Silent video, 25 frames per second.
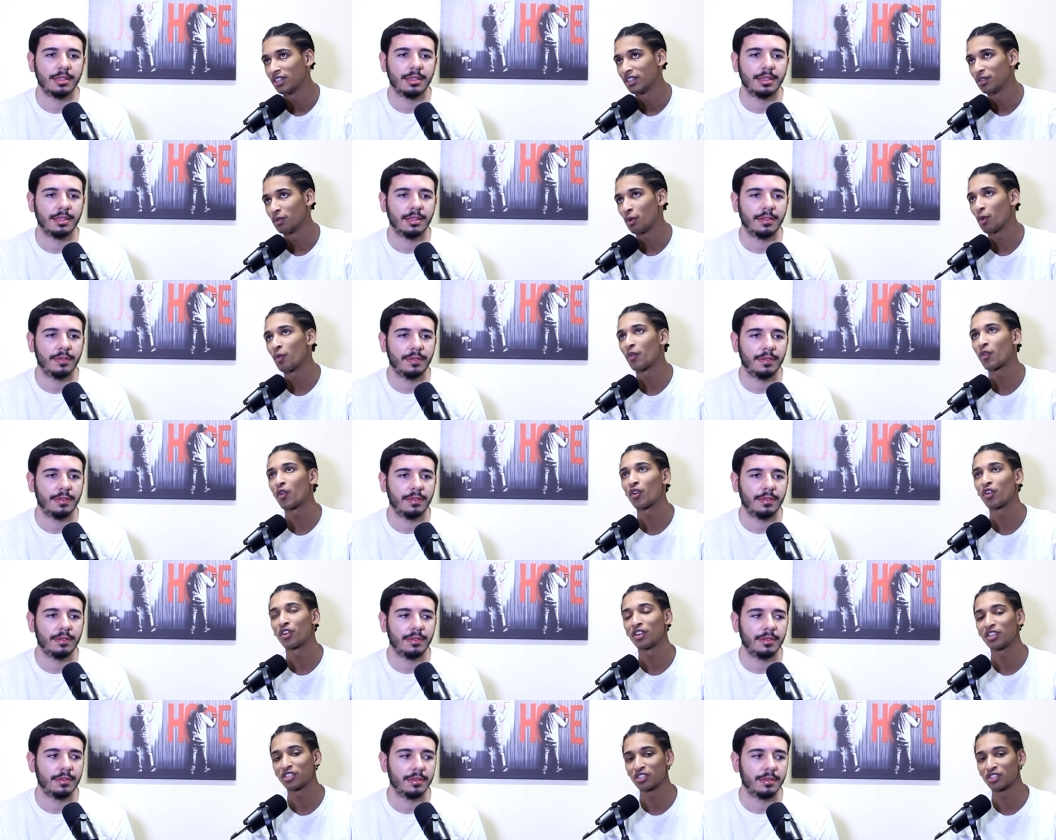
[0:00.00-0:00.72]
Speaker 1: We're
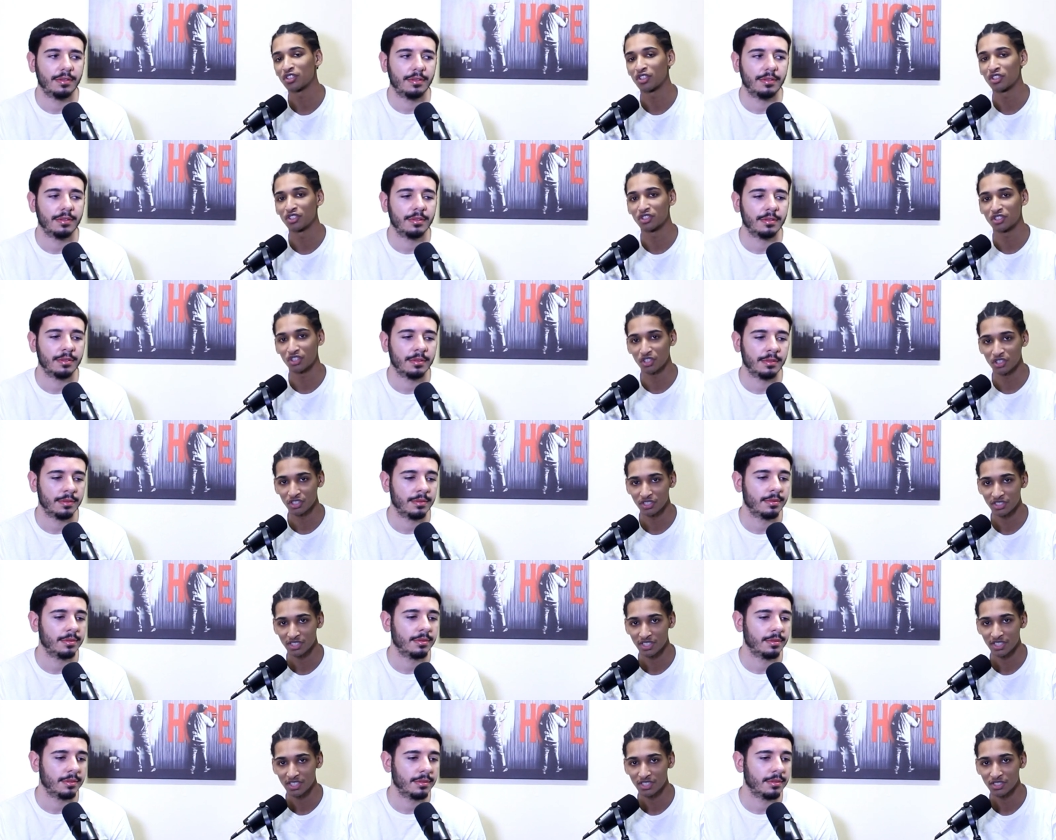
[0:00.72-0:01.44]
recording this on
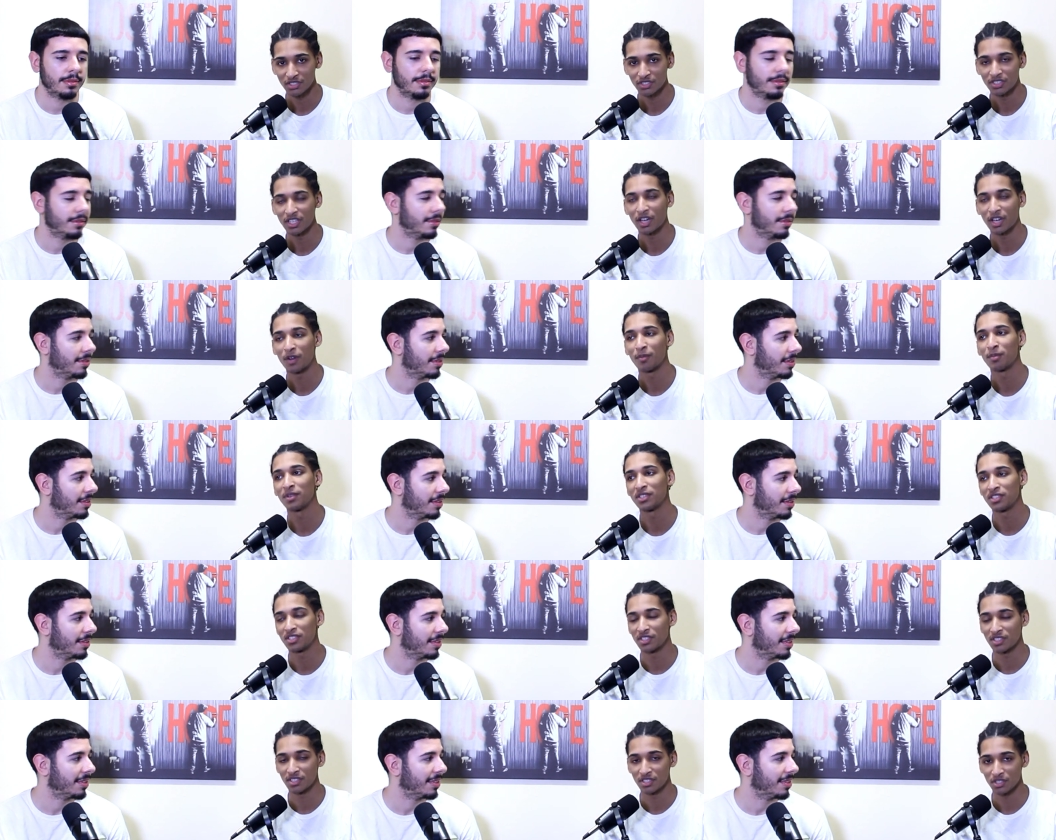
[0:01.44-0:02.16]
Thursdays. Y'all be
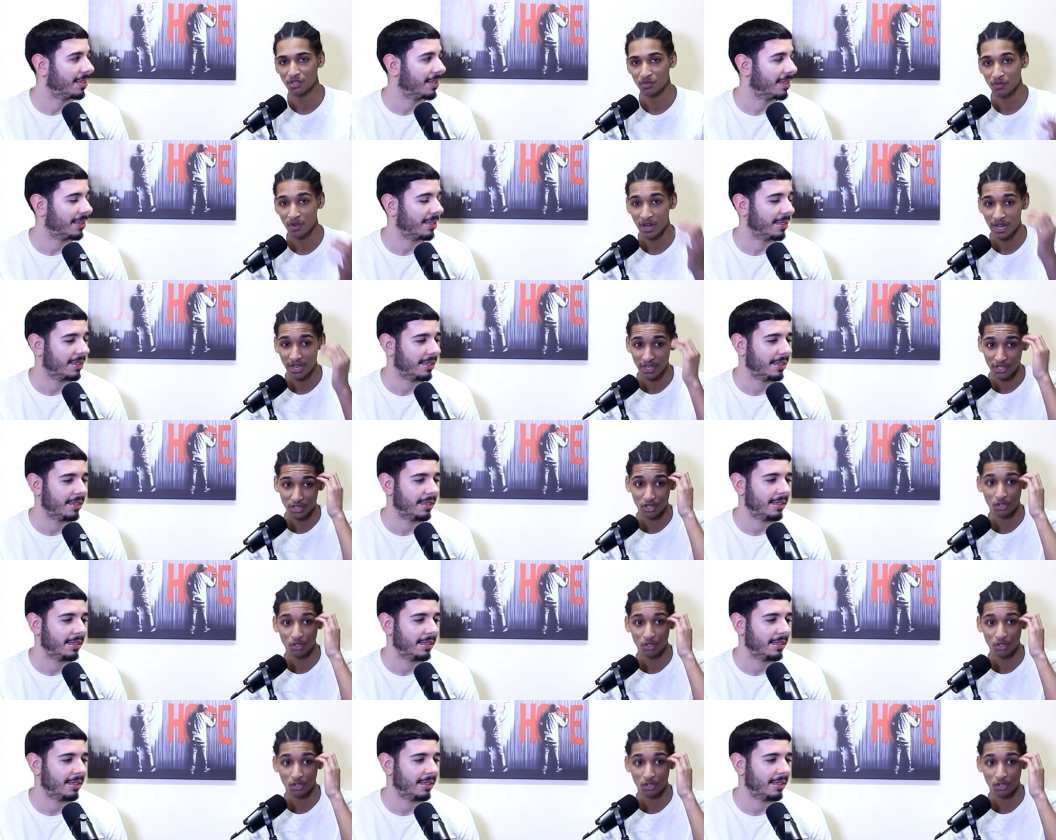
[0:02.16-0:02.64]
seeing this Friday.